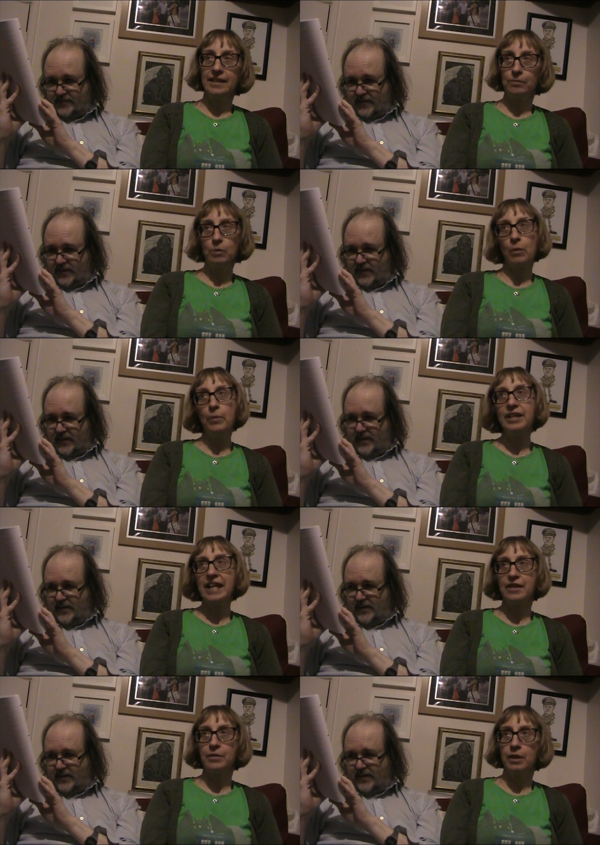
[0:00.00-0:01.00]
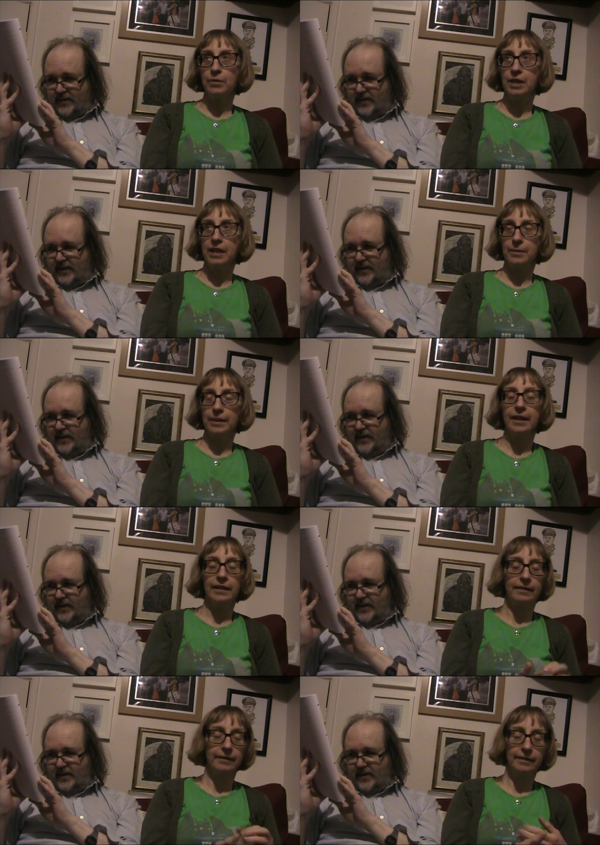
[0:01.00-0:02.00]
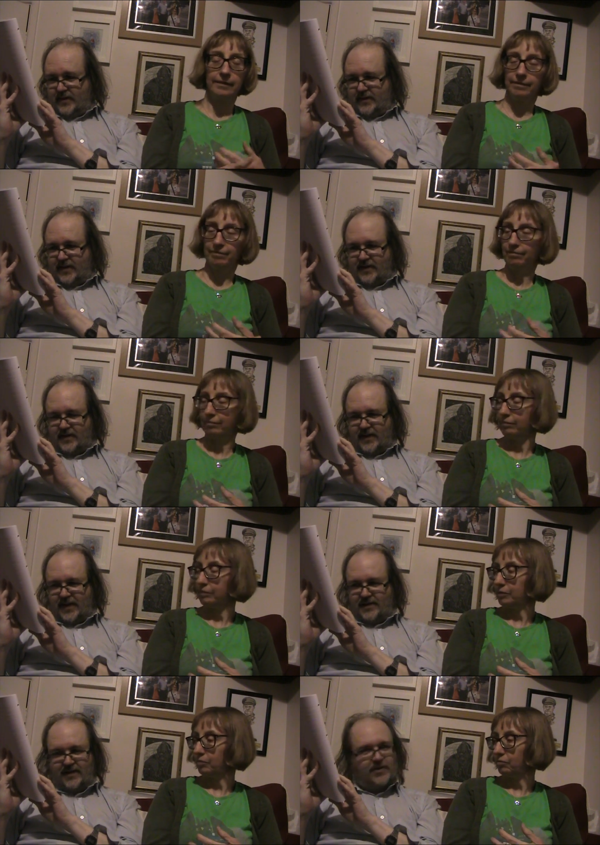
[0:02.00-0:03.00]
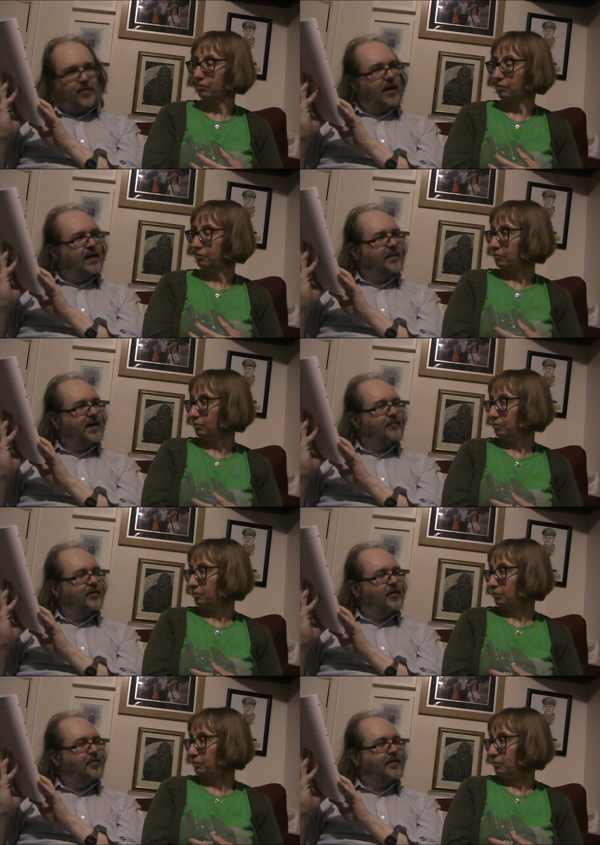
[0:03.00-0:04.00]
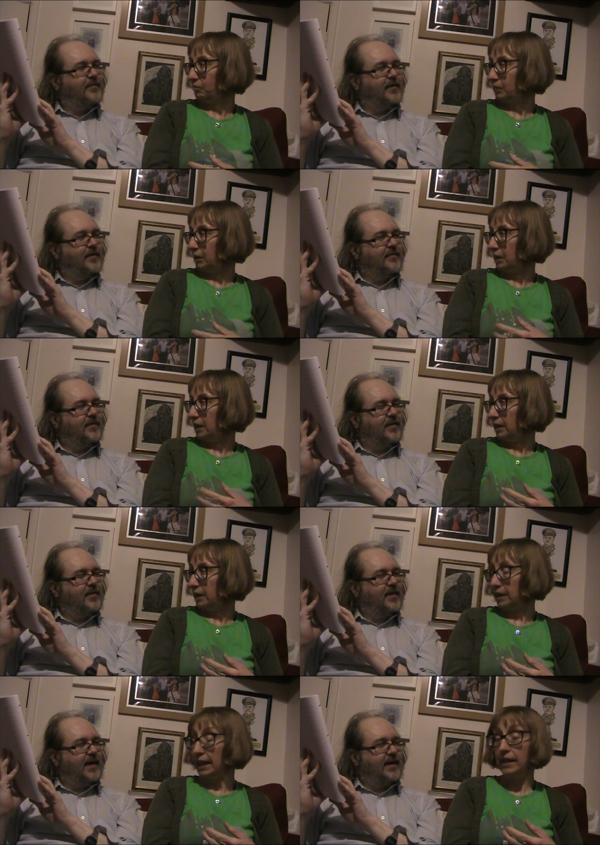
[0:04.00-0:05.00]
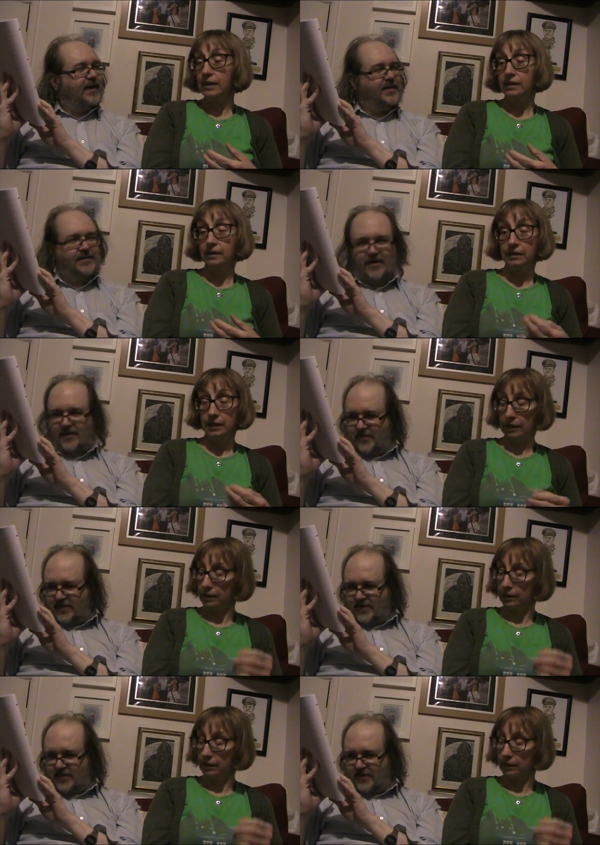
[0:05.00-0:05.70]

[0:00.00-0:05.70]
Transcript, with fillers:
Speaker 1: well, when we get to it, I'll
Speaker 2: say, yeah. but yeah. So actually, it's quite a big room if you if you look at yeah. it. It's not a
Speaker 1: little yeah.